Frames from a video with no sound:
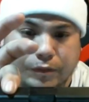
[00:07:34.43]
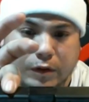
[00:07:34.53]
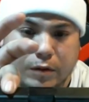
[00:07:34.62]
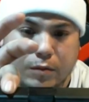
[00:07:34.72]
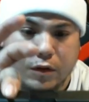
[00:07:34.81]

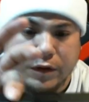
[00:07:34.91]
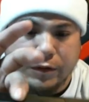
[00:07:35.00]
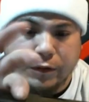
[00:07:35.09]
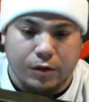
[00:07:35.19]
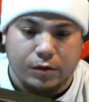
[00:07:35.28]
Moving
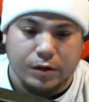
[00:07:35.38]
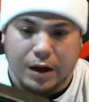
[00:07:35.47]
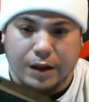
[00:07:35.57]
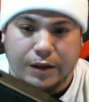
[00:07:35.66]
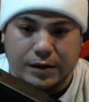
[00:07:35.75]
forward
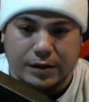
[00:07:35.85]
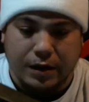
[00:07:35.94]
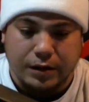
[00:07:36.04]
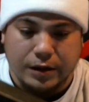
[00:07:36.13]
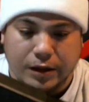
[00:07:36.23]
on this
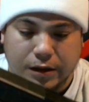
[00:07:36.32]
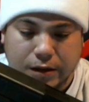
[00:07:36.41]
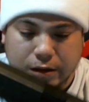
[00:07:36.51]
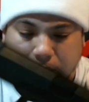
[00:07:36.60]
gun here,